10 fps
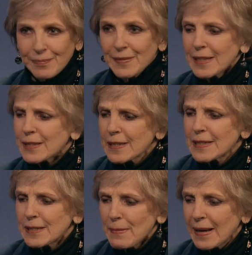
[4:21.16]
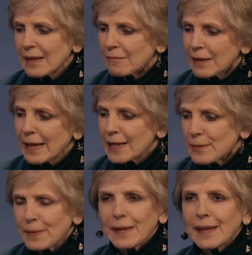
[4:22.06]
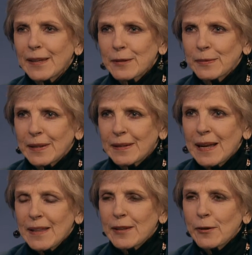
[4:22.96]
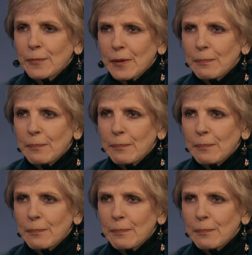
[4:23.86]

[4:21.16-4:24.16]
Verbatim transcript: this this is my latest, but the other one, the the